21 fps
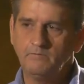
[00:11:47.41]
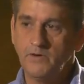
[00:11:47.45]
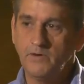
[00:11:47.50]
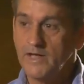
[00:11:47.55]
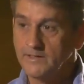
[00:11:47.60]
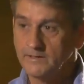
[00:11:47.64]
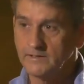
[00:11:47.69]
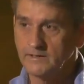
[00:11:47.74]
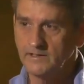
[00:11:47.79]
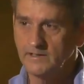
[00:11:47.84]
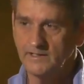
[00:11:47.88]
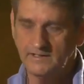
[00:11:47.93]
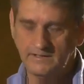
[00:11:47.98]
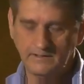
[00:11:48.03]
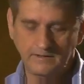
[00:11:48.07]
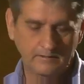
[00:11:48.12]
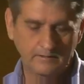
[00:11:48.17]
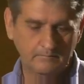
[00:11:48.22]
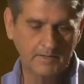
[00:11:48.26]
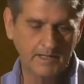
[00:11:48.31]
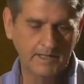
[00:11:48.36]

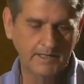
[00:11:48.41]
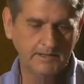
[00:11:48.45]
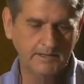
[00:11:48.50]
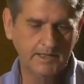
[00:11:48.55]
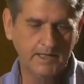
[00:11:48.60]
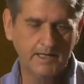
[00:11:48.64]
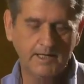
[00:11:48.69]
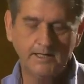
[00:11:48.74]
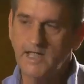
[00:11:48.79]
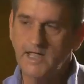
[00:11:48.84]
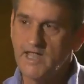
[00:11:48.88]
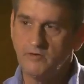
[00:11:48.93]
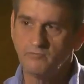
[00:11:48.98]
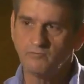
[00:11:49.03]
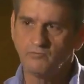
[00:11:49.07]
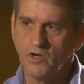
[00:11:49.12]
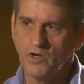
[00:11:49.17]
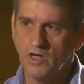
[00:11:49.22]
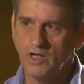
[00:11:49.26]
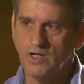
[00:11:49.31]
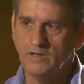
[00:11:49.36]
practically maintained
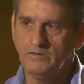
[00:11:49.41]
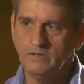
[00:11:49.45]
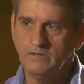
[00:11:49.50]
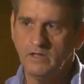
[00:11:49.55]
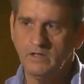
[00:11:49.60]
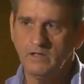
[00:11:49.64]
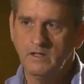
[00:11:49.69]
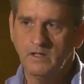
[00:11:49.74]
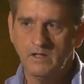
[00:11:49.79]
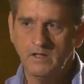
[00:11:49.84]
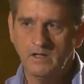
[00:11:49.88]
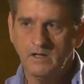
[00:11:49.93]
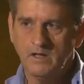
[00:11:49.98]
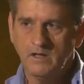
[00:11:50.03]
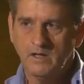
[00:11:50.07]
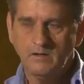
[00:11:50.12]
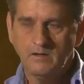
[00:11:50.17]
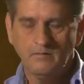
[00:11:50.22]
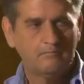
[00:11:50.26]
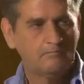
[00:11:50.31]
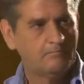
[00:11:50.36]
and run
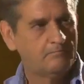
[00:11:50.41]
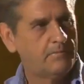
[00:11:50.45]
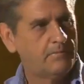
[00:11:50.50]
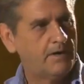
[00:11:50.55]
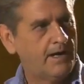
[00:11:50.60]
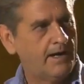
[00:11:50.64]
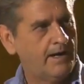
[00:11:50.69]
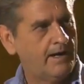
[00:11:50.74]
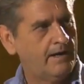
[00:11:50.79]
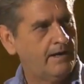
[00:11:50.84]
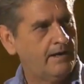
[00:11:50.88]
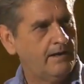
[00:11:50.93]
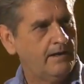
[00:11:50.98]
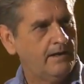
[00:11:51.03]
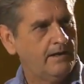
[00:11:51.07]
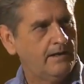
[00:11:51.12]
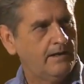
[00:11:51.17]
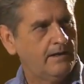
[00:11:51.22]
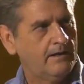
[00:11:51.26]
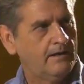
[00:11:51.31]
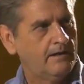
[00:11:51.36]
by
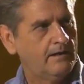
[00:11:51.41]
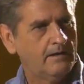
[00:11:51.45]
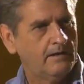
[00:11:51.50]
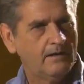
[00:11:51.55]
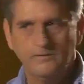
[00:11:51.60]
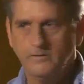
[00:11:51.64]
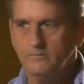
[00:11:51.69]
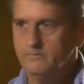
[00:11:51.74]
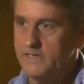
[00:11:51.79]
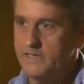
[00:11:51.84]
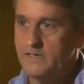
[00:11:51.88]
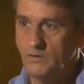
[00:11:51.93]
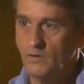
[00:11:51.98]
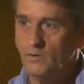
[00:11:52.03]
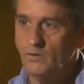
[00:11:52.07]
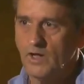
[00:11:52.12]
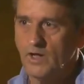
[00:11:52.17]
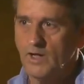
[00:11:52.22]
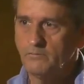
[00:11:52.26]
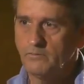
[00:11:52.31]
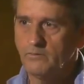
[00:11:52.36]
the big
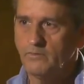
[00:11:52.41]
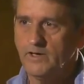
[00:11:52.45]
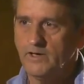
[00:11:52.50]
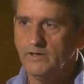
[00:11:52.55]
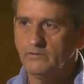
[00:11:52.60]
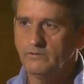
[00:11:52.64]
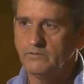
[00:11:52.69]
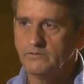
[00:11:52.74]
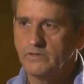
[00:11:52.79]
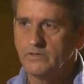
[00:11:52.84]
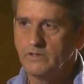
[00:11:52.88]
coal operators.